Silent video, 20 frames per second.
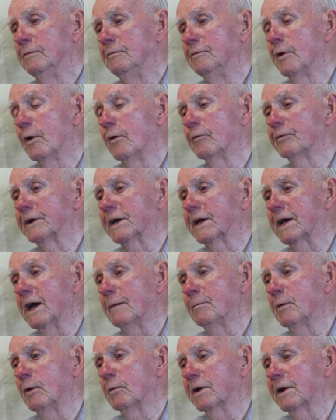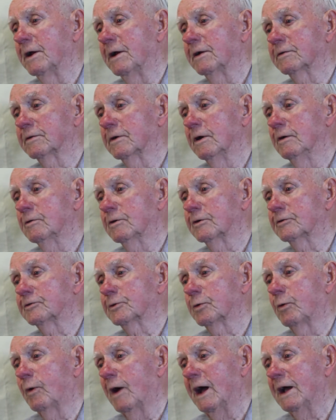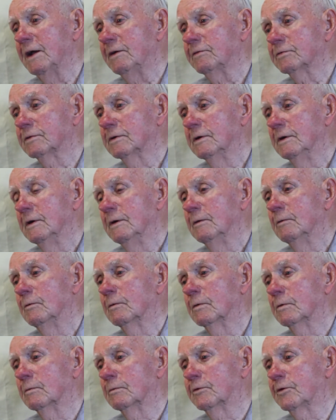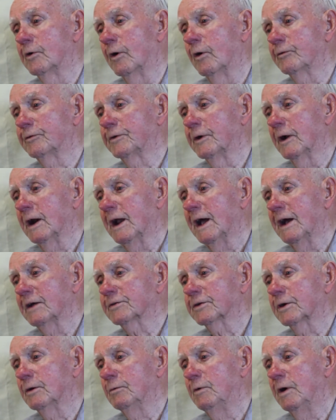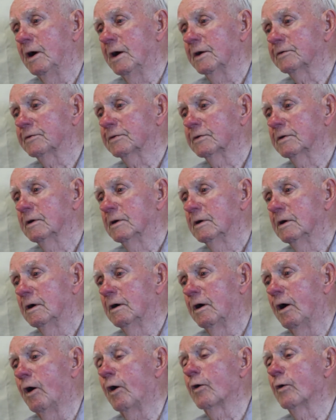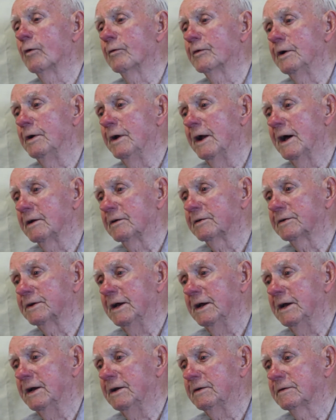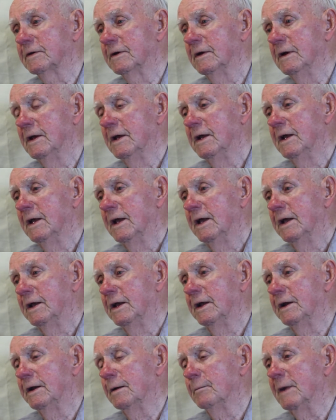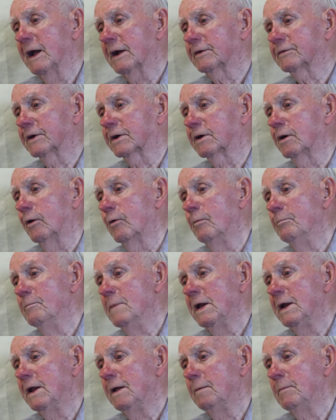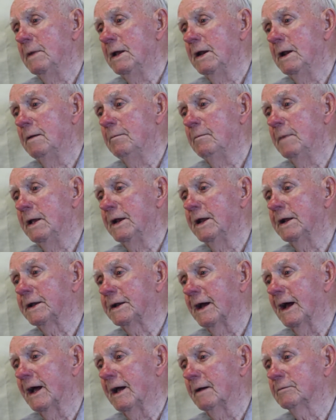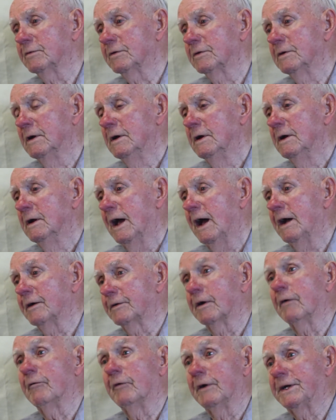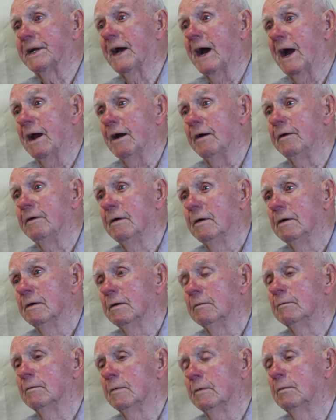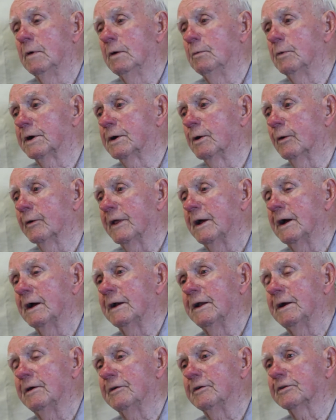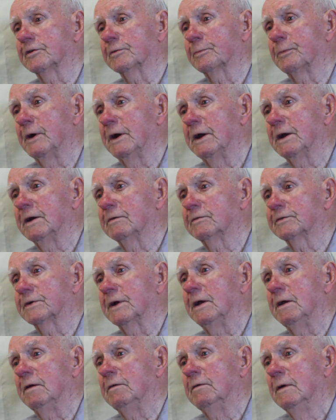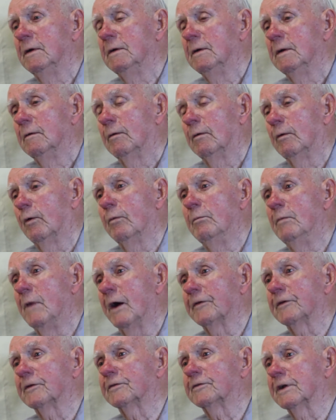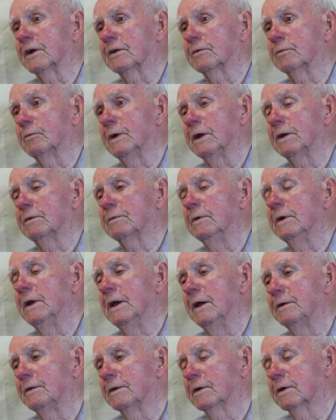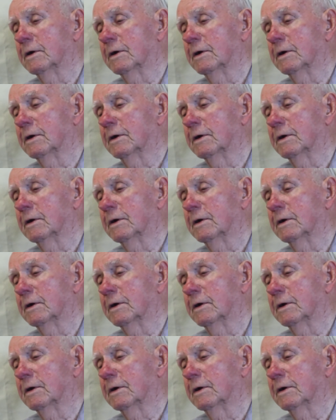Drove to Cabo Lucas twice, drove to Alaska once, all over the United States, and to Mexico many, many, many times after I retired. We would go down there in the spring, stay a month or 6 weeks at